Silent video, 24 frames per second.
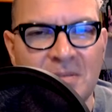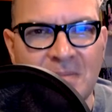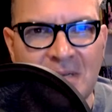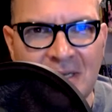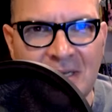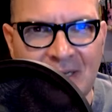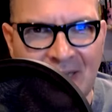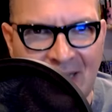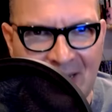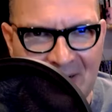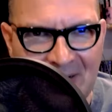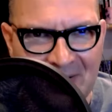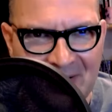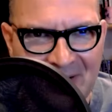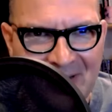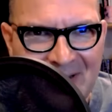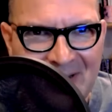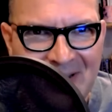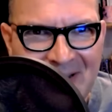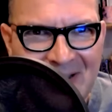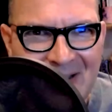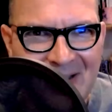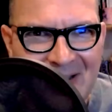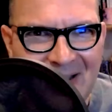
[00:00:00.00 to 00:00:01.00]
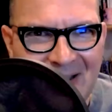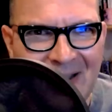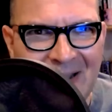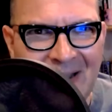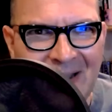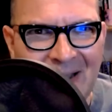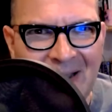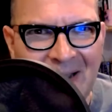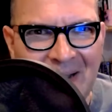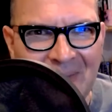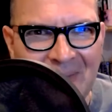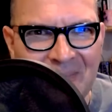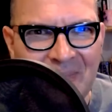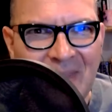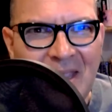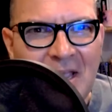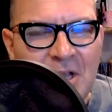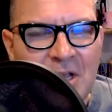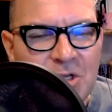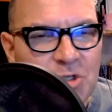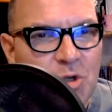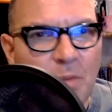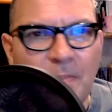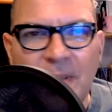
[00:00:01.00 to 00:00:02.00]
to me again. Mm-hmm. Um,
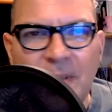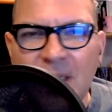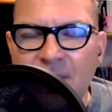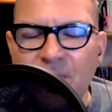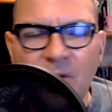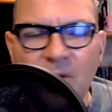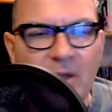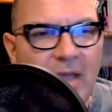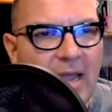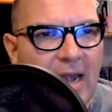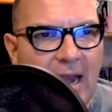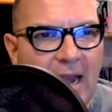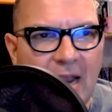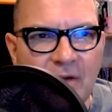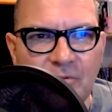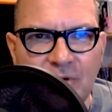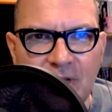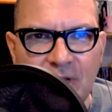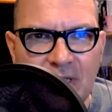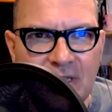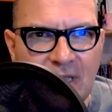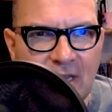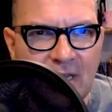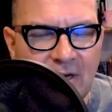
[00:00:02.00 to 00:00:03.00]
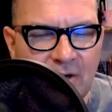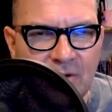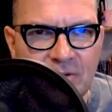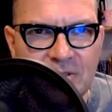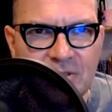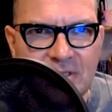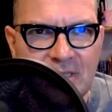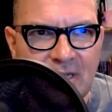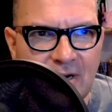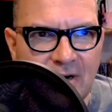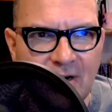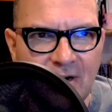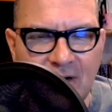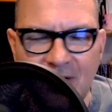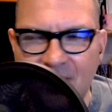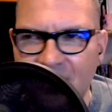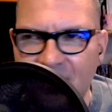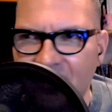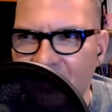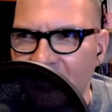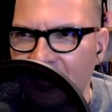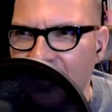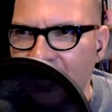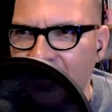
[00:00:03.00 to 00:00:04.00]
so people get angry, they lose
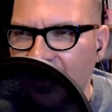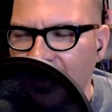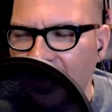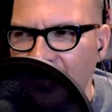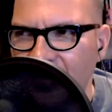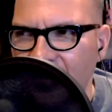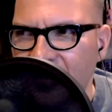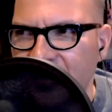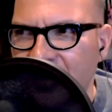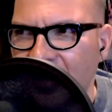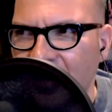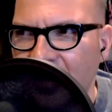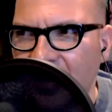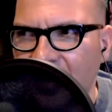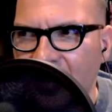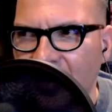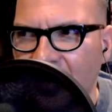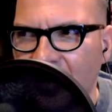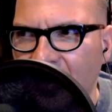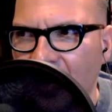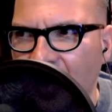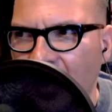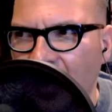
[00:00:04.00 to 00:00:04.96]
their they lose their